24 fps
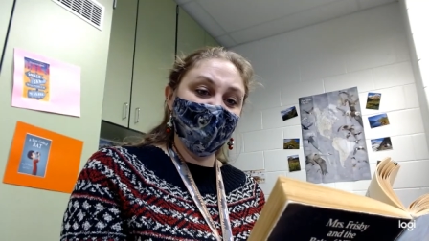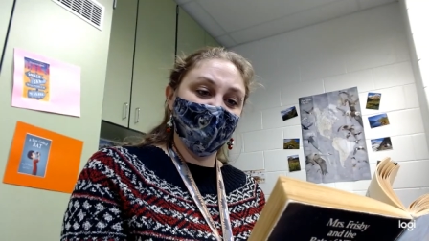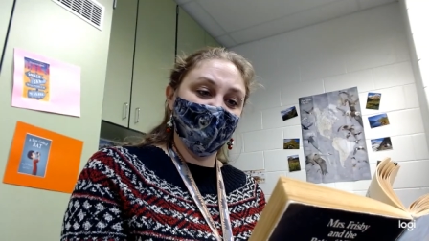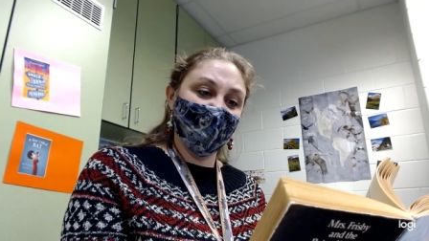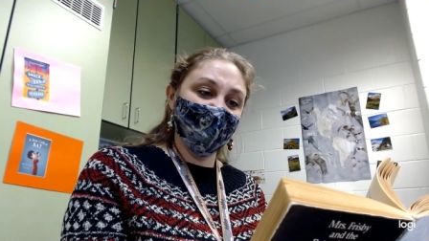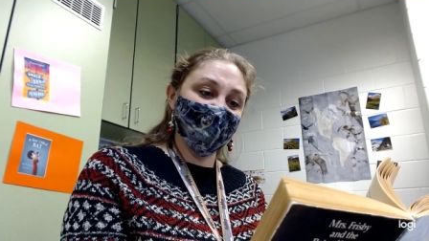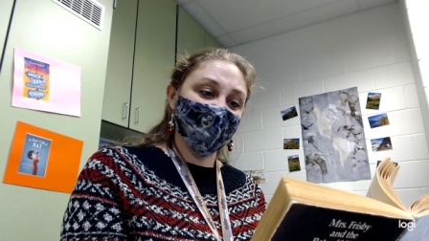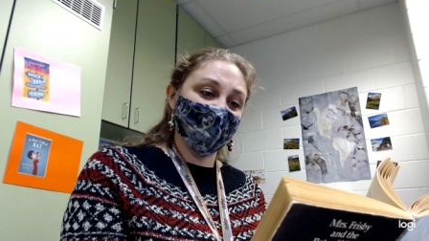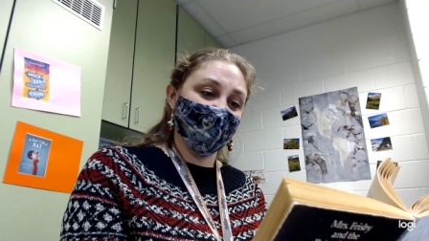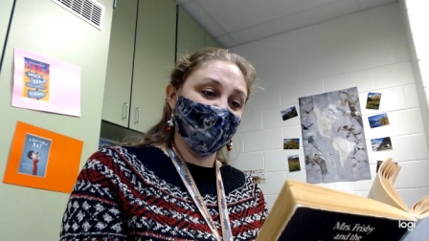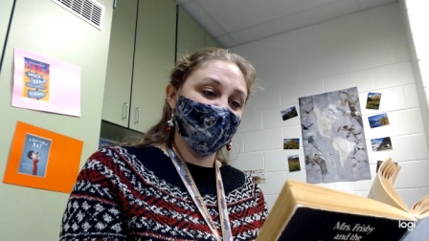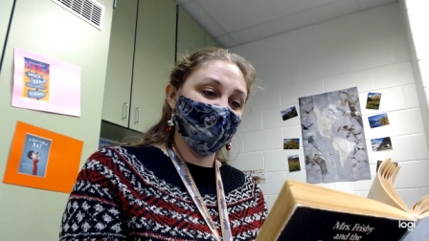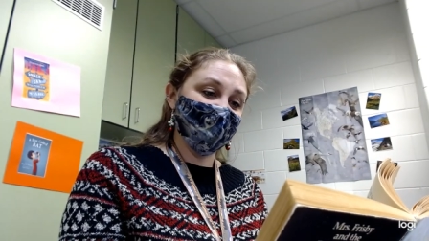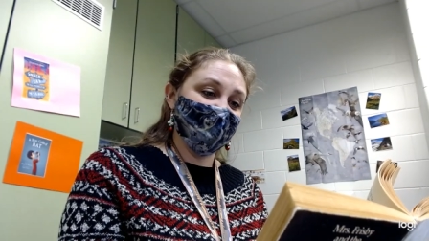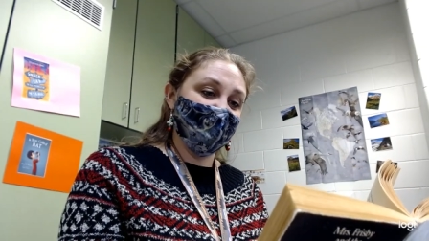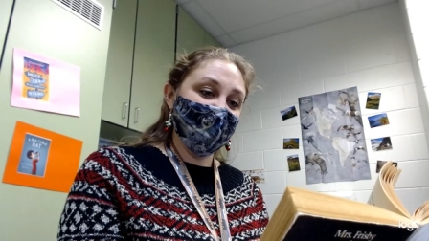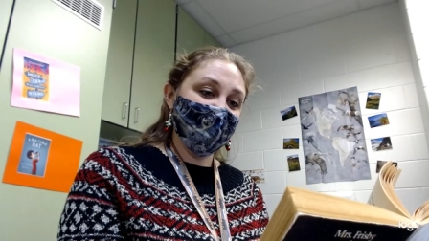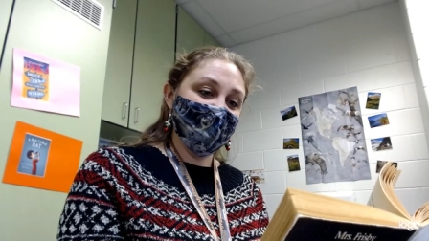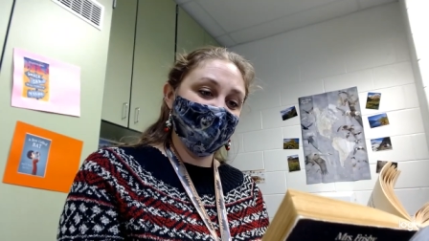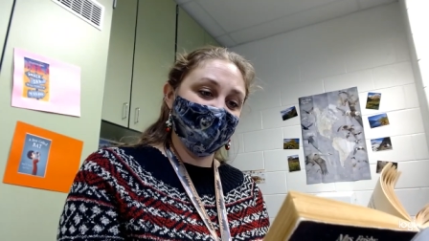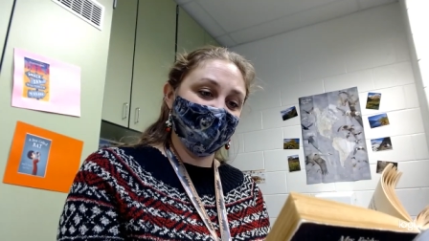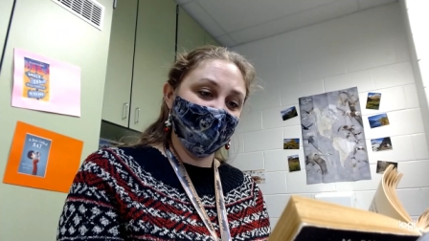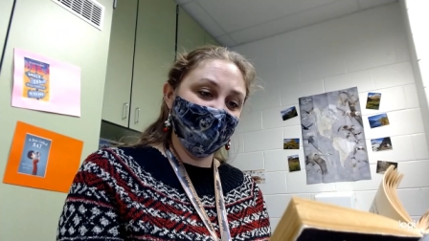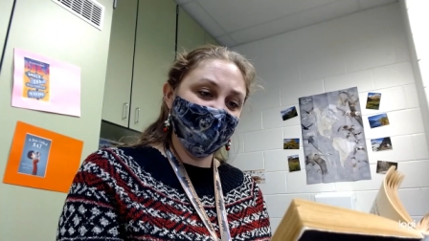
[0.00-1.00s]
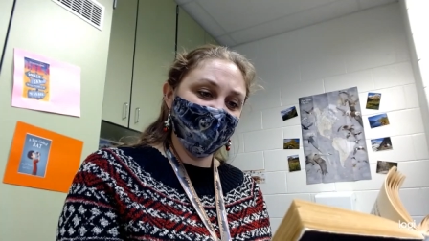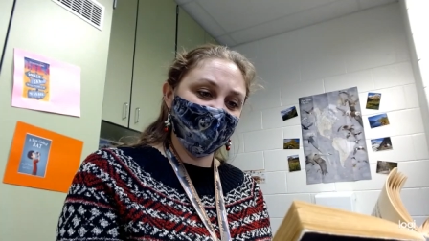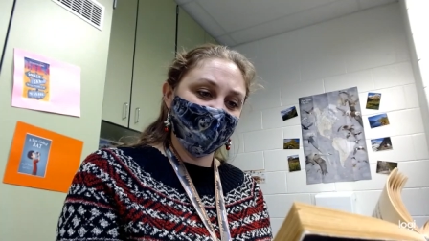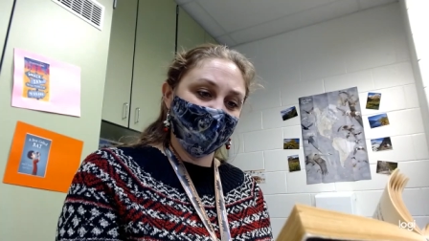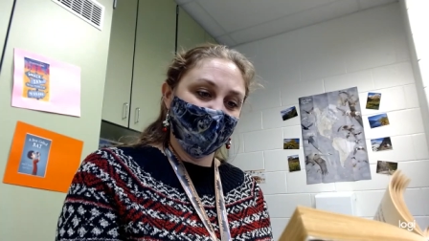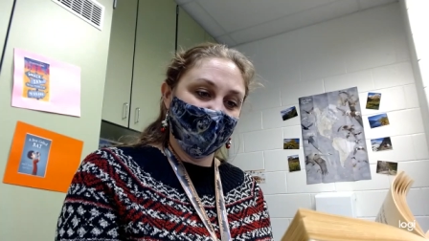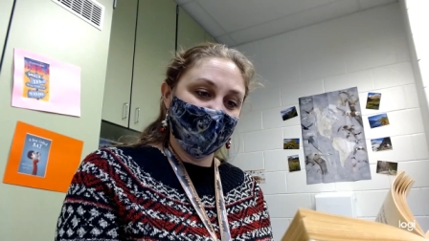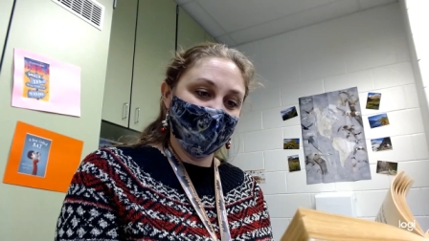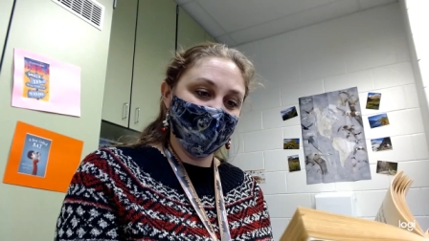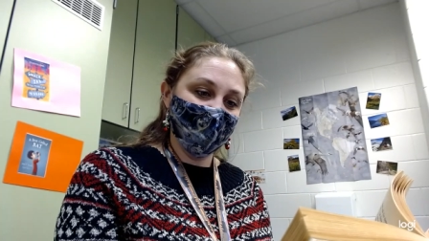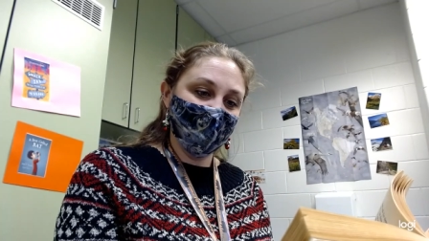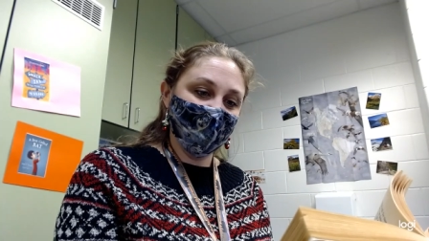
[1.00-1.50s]
doors like the first one.
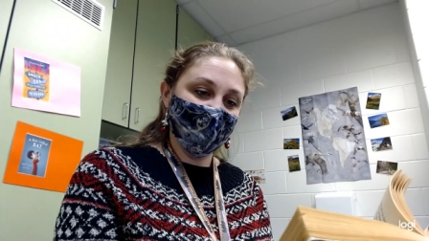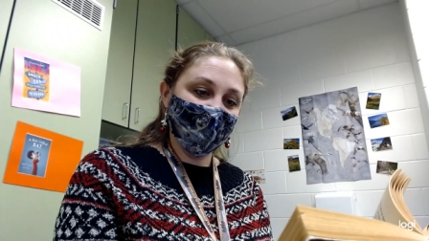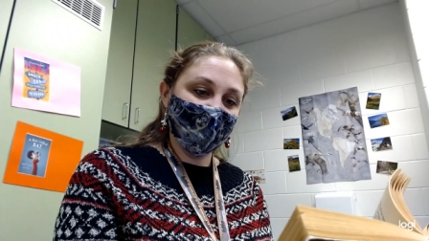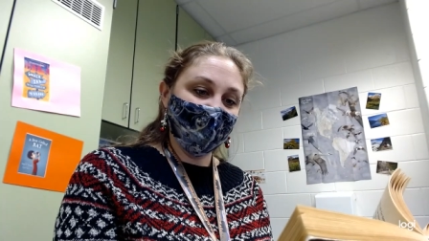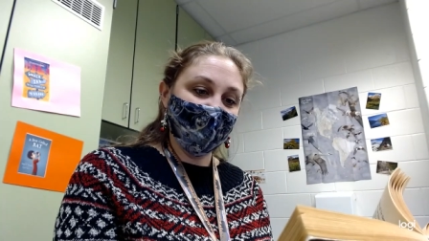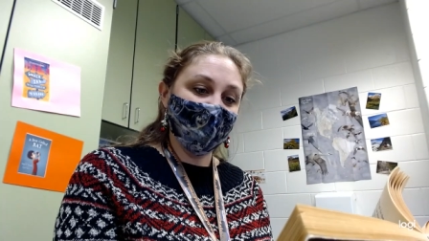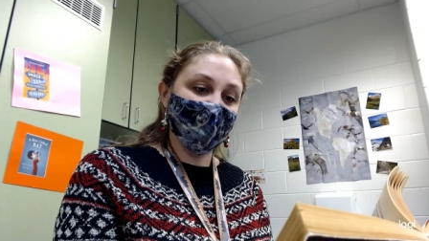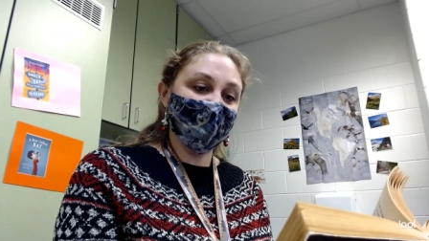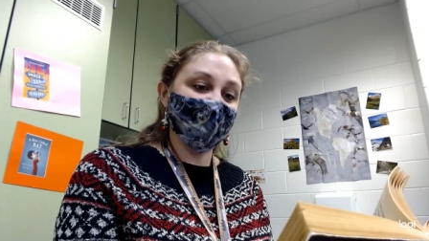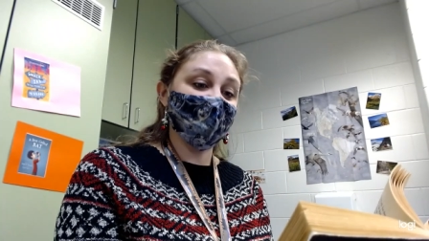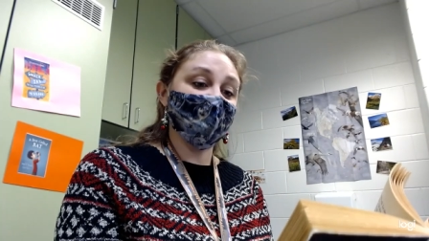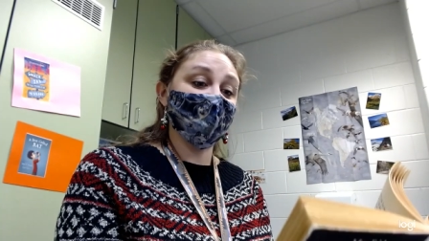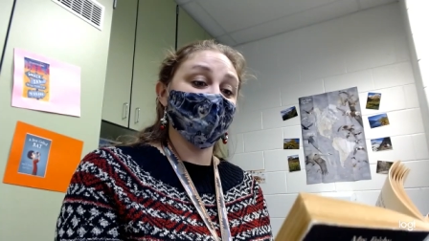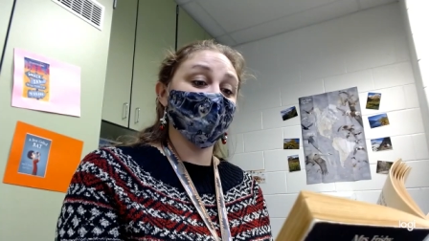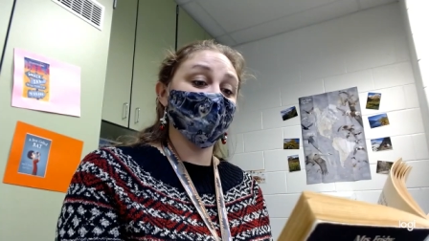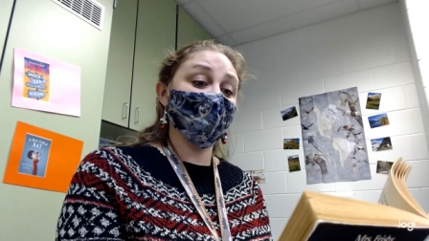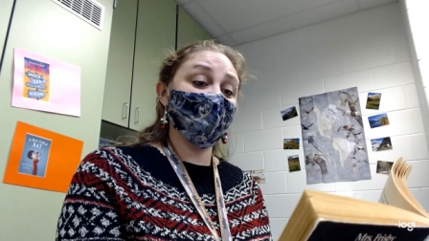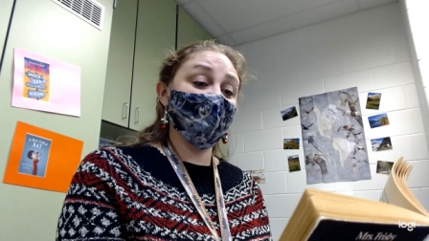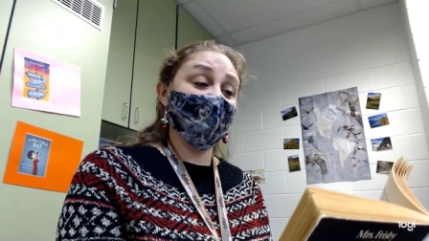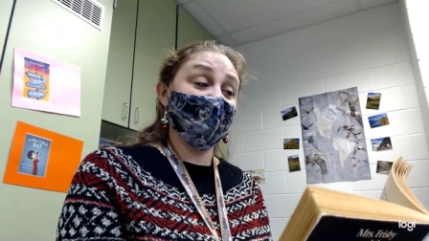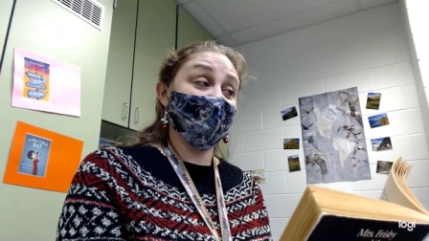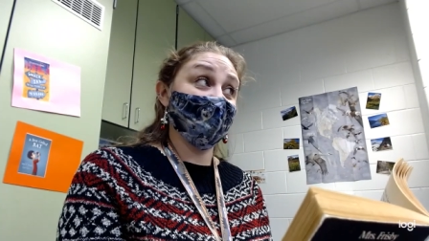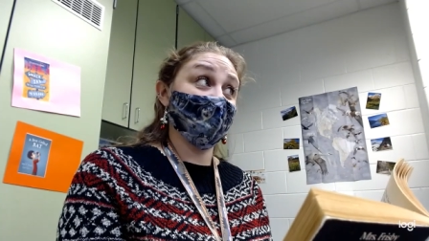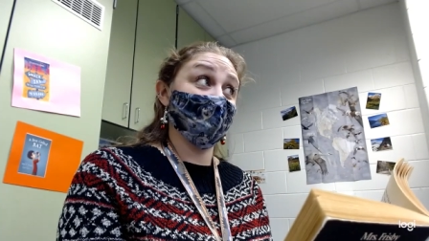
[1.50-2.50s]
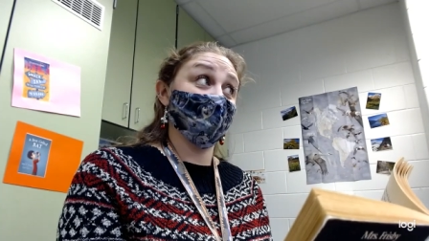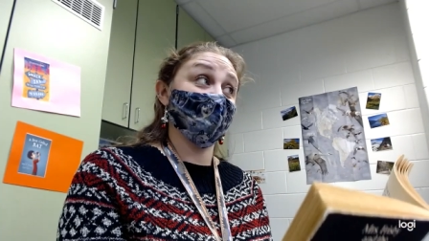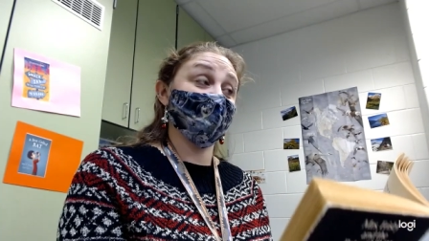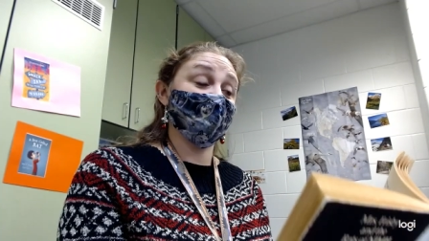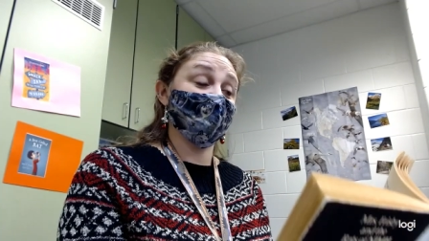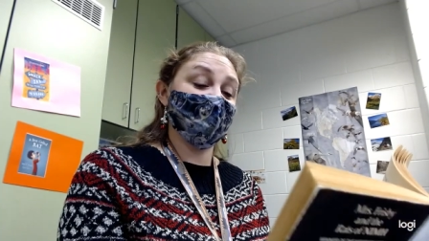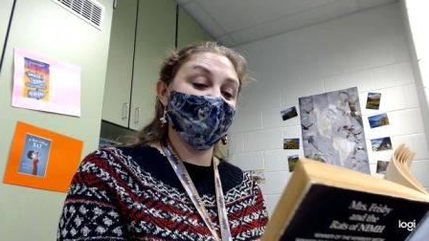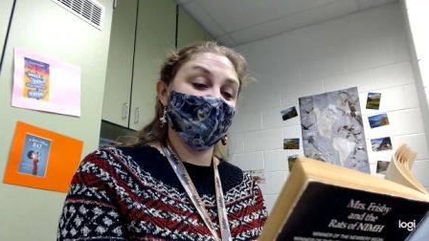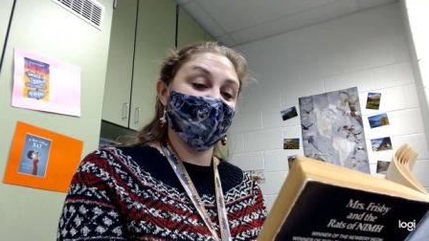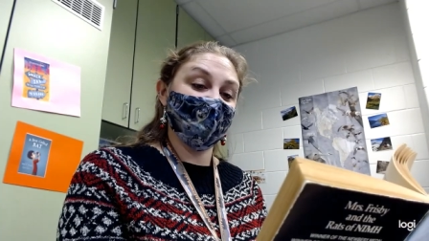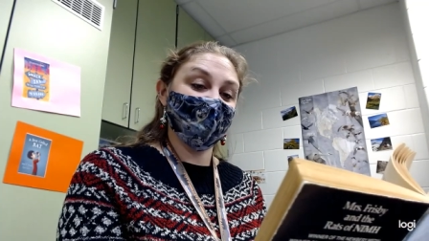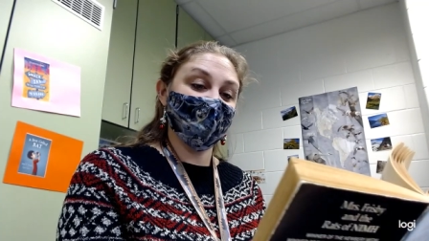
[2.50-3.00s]
But the trick was
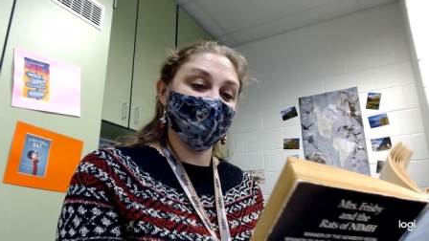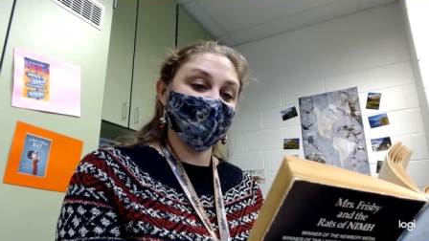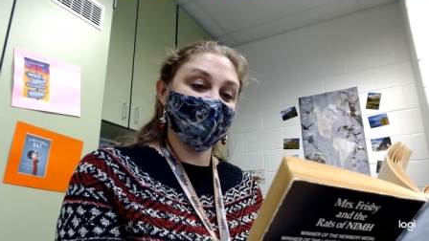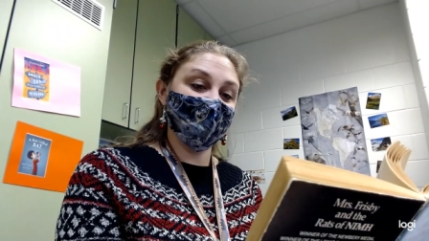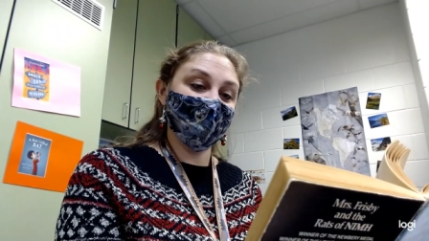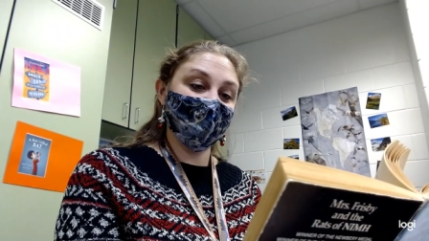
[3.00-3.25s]
this.